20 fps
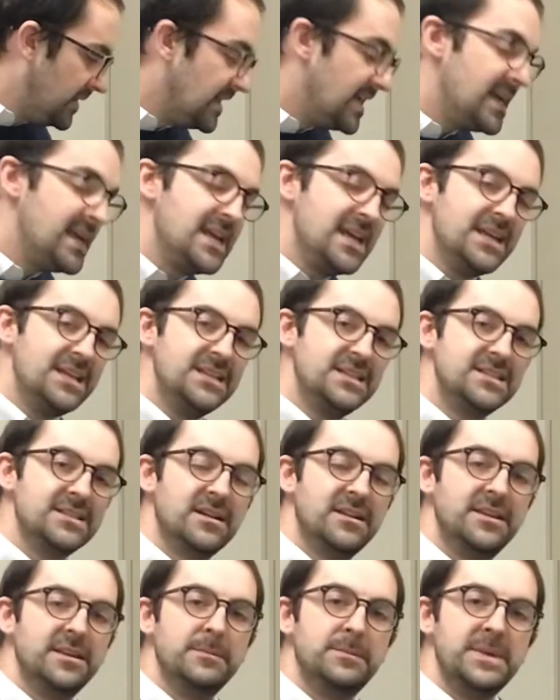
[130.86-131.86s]
Keys
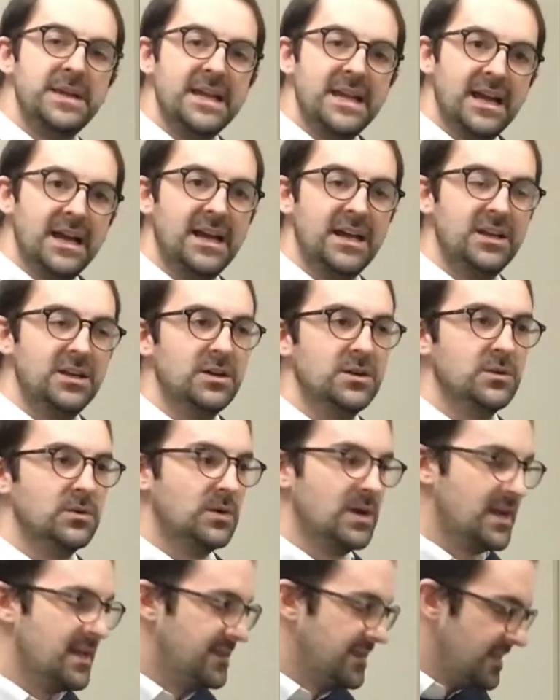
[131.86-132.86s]
on the piano
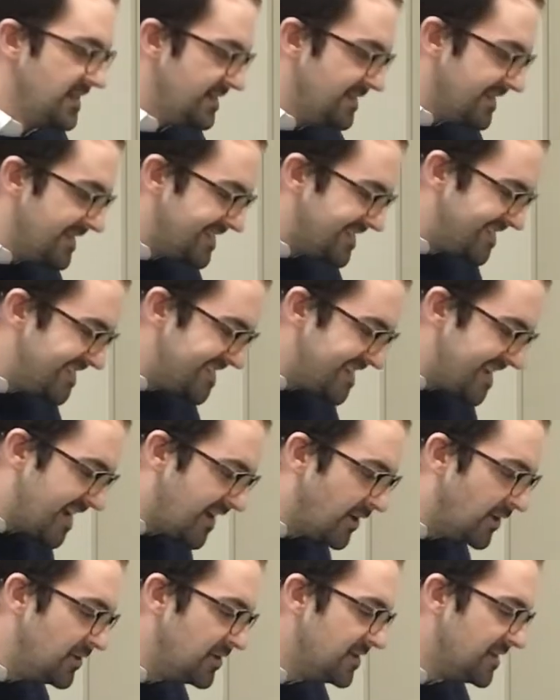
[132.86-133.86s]
and the
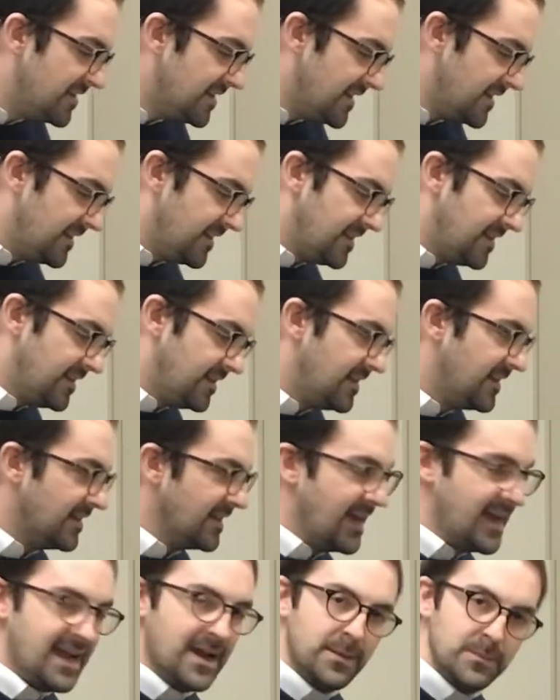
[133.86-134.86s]
sound that the
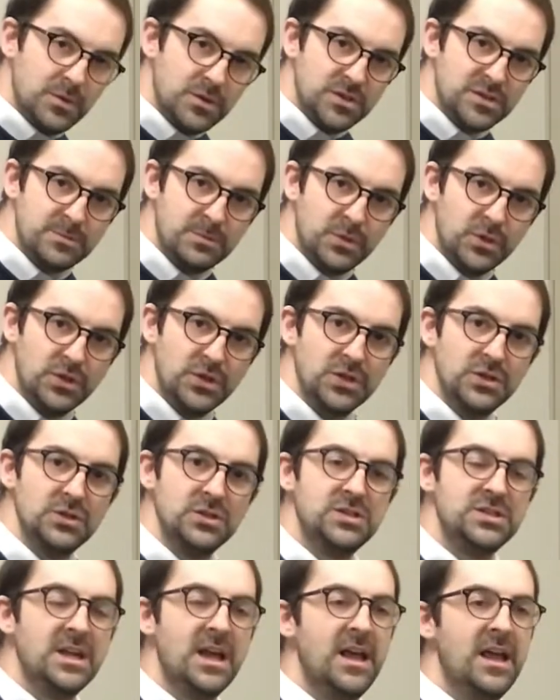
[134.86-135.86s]
hammers
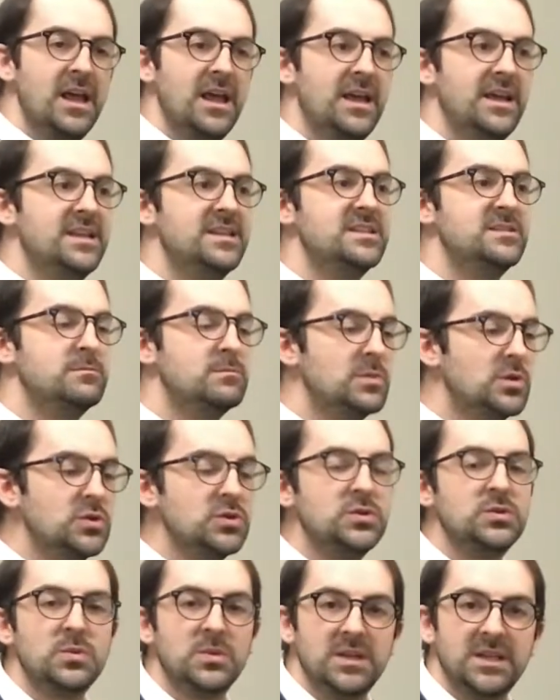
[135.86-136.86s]
produce is
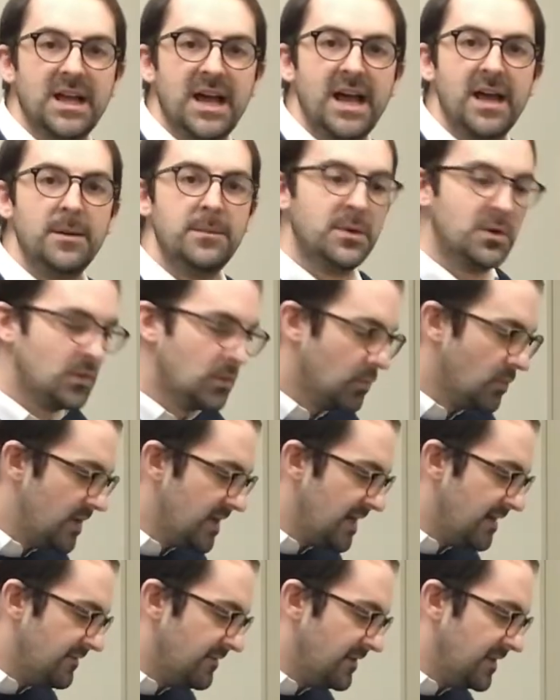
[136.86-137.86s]
most reliable
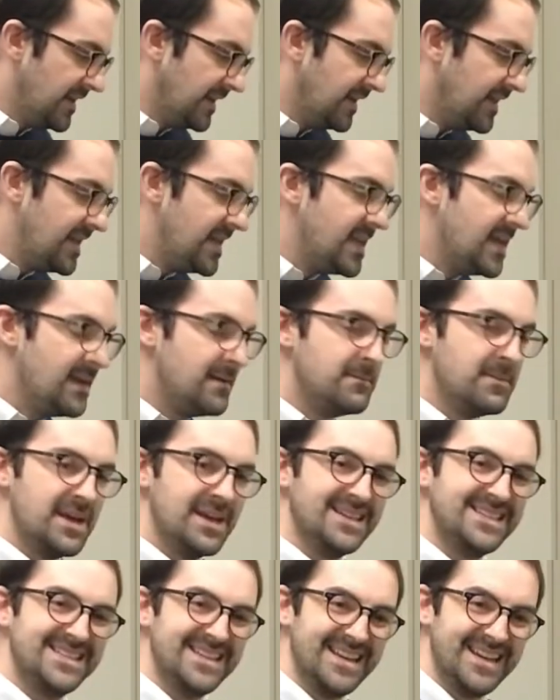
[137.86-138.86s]
whenever the key
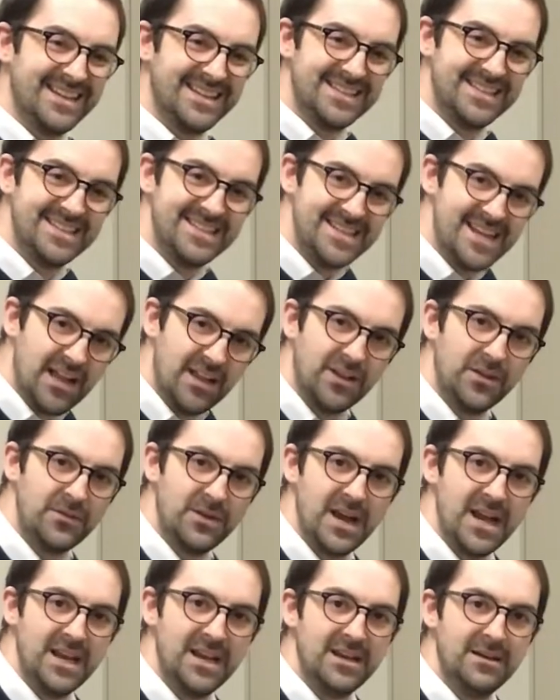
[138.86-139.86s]
makes an
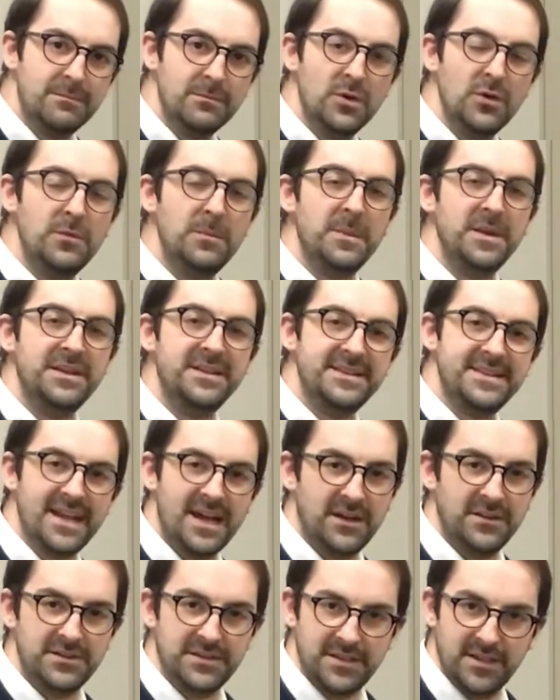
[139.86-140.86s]
accelerated movement
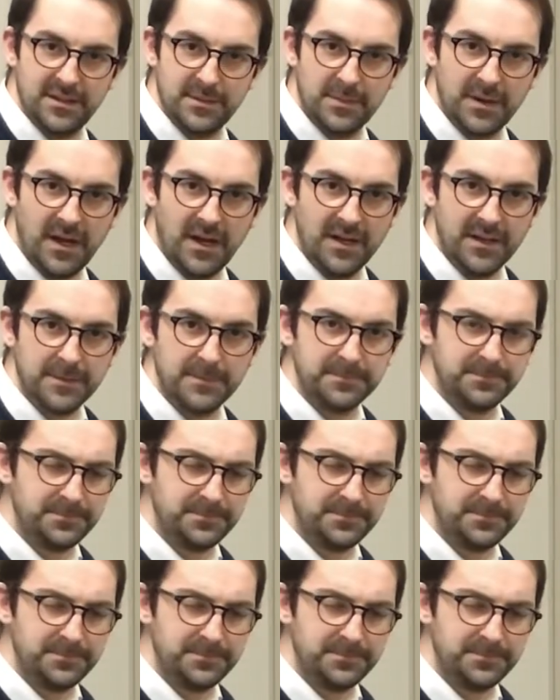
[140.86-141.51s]
down to the bottom.